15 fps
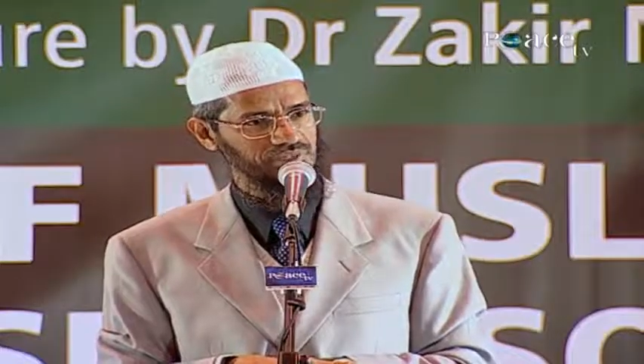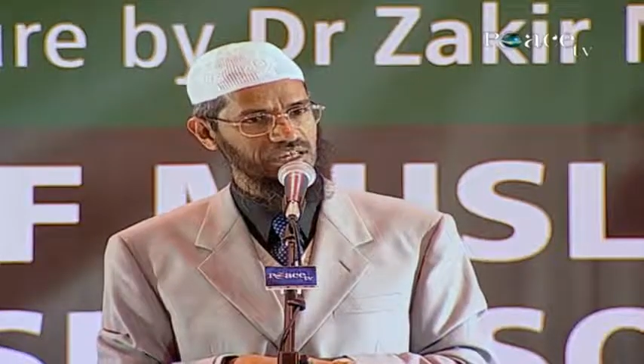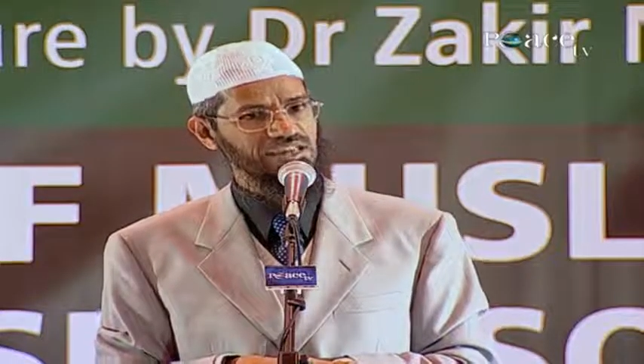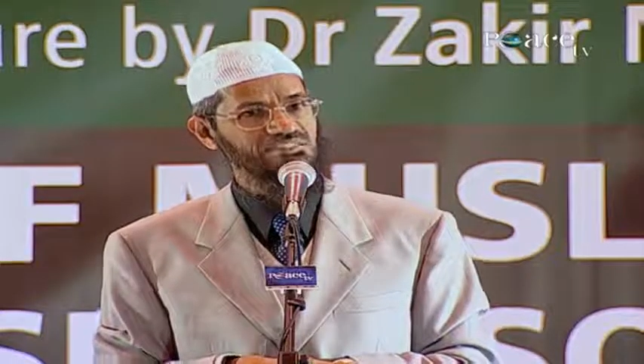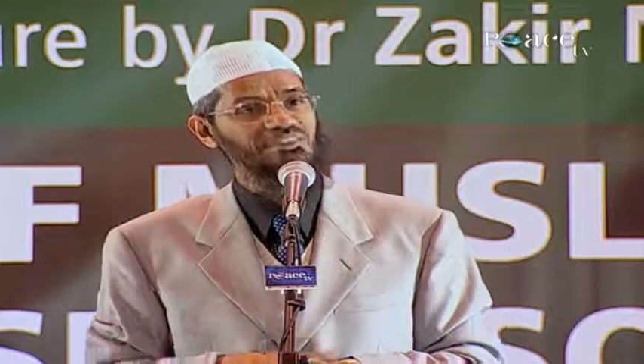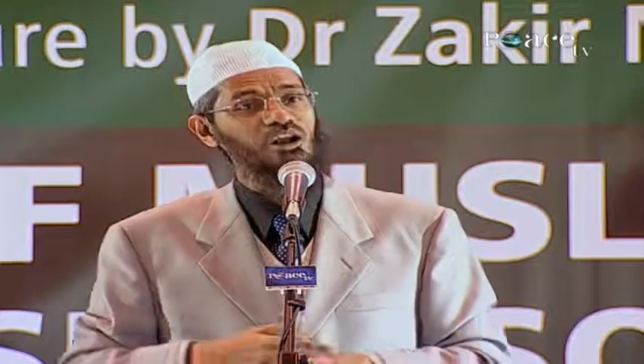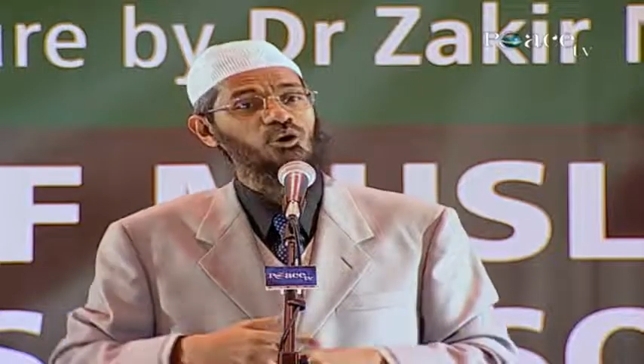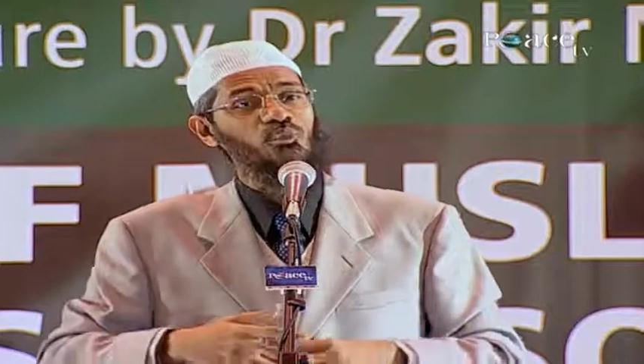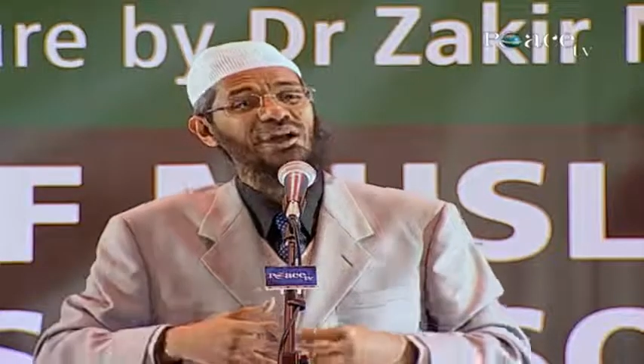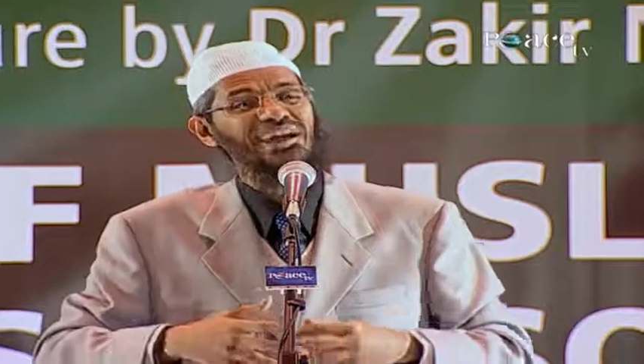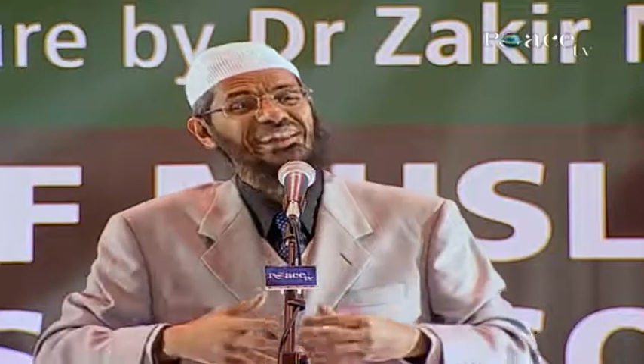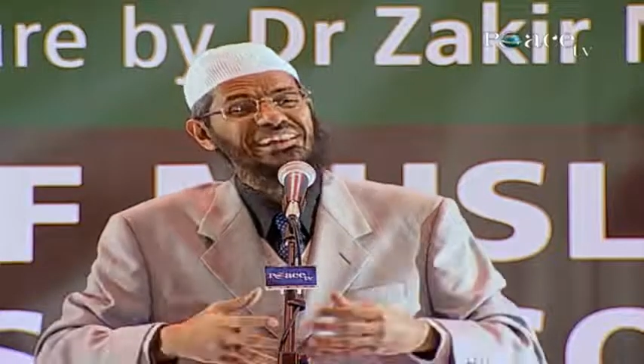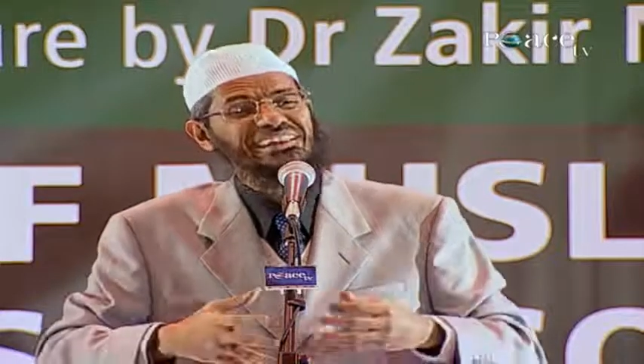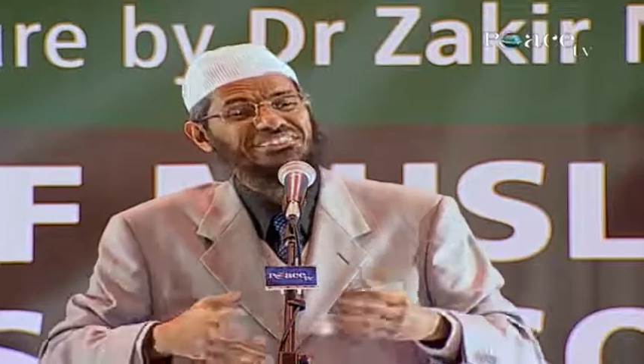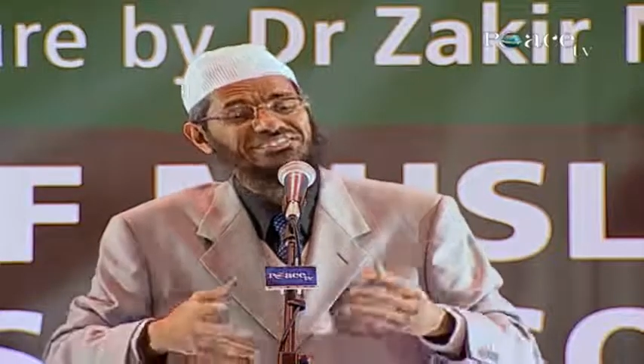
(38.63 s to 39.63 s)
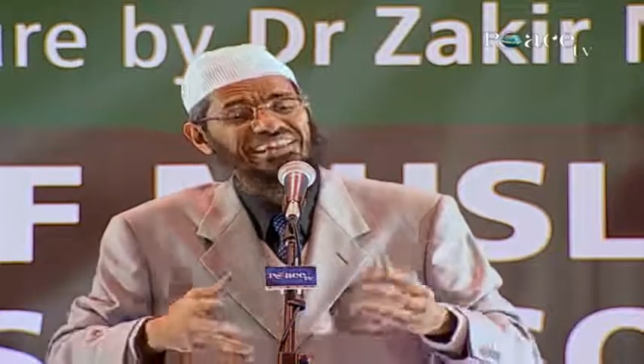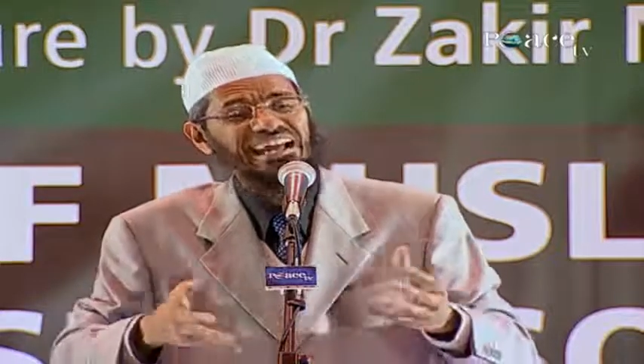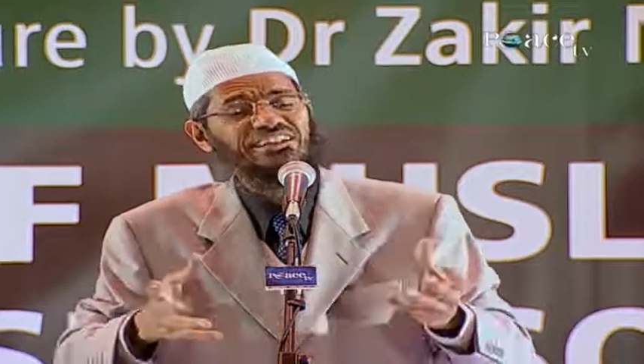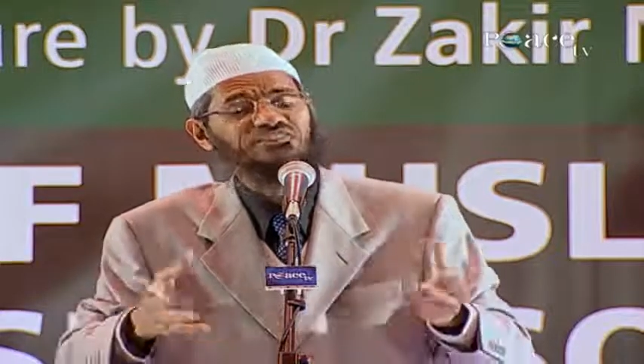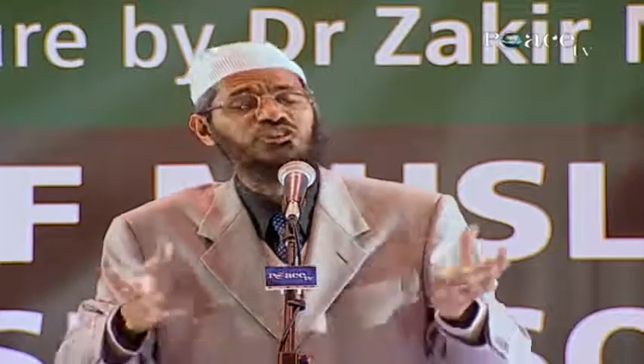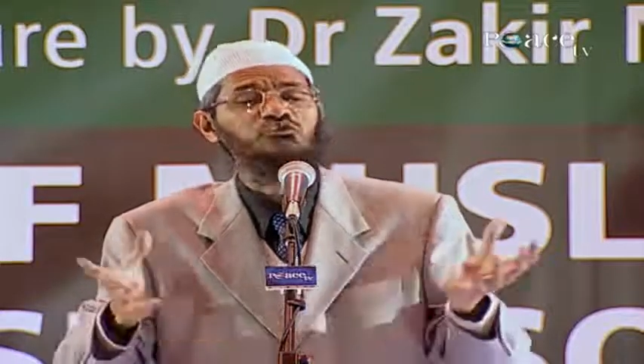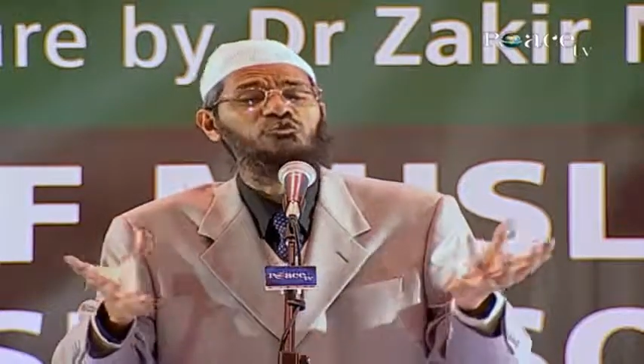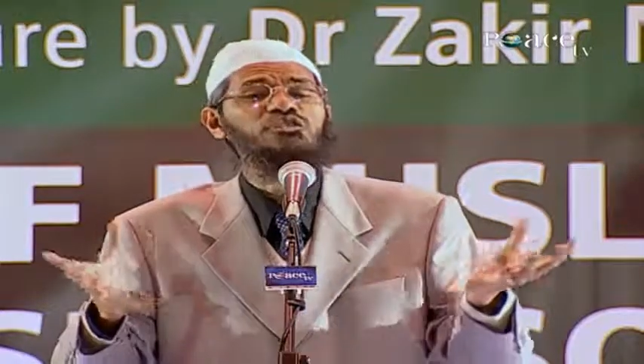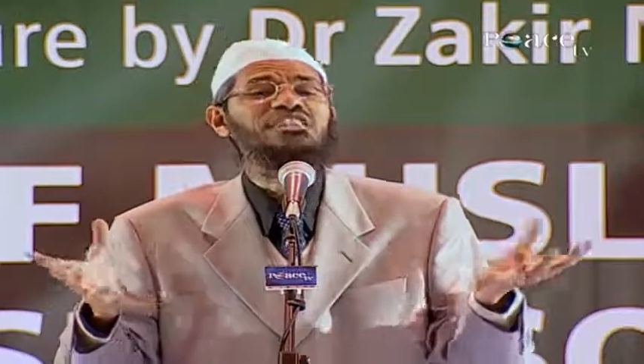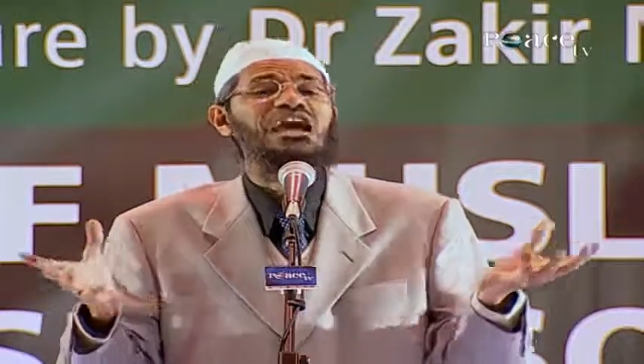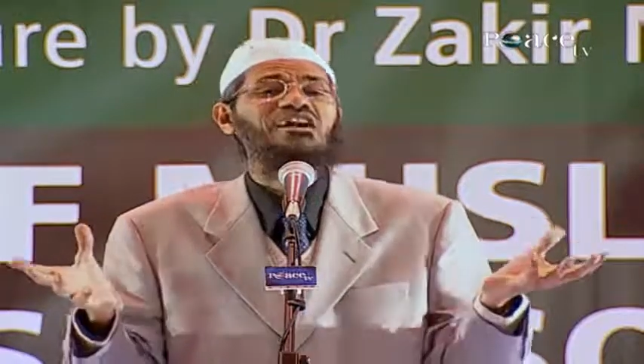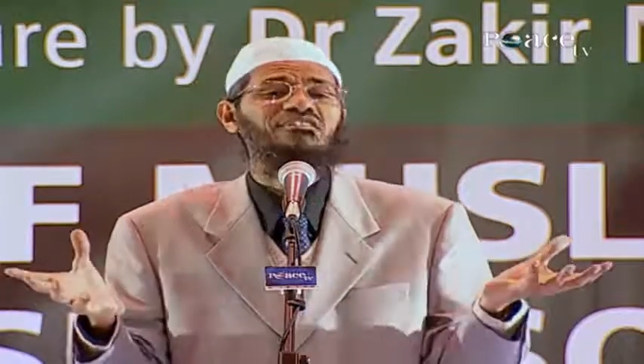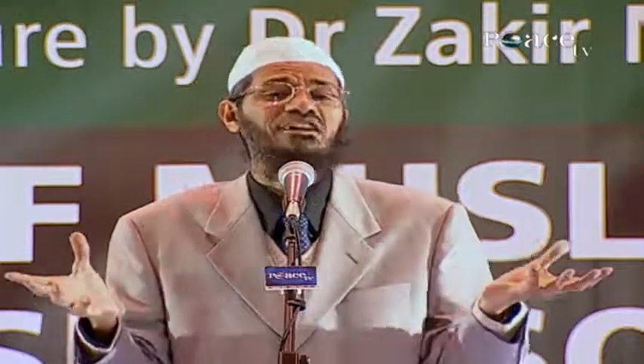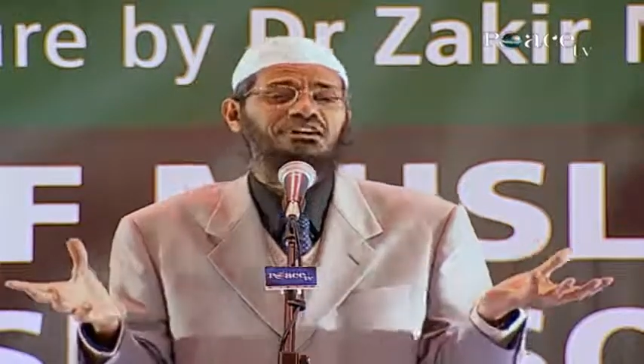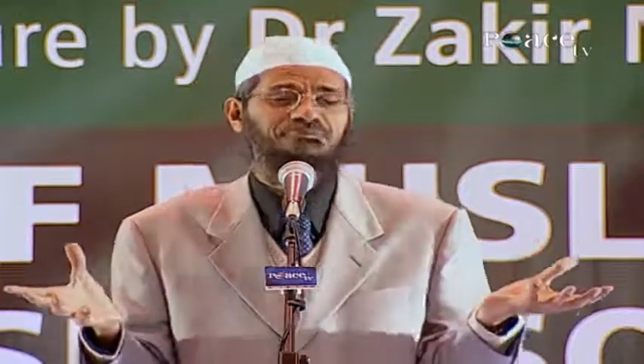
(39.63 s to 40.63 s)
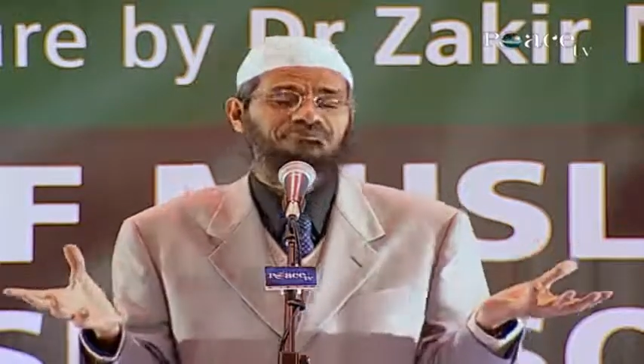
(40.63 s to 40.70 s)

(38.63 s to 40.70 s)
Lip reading: There are various styles of doing dawah.